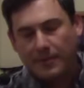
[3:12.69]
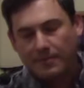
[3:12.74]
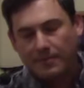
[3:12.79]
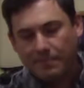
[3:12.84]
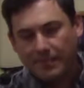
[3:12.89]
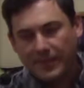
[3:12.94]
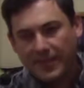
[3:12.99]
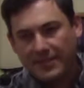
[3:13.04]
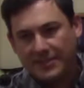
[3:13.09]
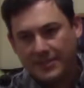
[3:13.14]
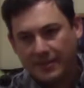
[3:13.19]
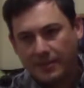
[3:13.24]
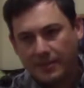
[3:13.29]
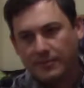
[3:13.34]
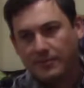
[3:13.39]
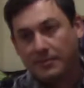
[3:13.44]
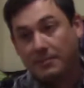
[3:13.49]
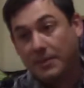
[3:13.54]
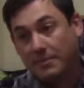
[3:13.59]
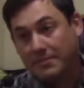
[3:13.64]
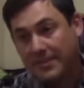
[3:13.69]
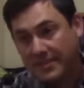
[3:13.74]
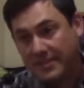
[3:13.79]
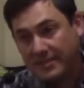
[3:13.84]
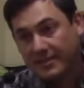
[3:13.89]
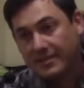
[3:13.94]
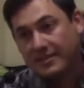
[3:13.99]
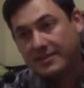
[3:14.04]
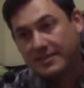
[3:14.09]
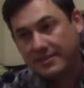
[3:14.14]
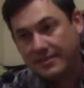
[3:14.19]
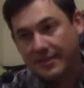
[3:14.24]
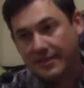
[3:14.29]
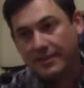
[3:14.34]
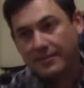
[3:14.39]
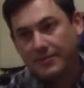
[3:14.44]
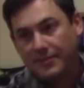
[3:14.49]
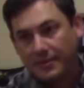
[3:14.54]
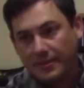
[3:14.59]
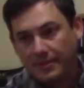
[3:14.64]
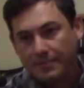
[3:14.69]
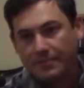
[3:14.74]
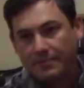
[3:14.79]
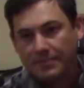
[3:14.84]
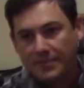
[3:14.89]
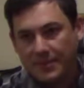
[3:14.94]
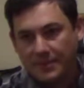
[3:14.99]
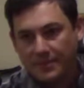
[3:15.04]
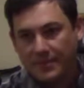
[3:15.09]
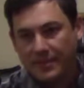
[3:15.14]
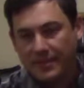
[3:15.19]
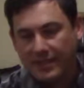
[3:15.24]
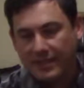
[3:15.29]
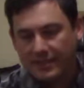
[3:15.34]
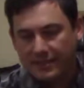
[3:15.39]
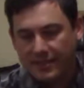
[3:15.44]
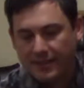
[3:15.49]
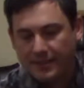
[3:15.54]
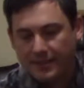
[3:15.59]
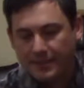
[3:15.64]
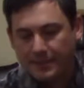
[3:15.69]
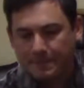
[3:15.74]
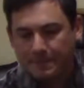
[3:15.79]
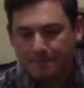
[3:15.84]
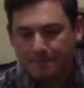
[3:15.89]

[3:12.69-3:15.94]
myself and my business after some of the things they do.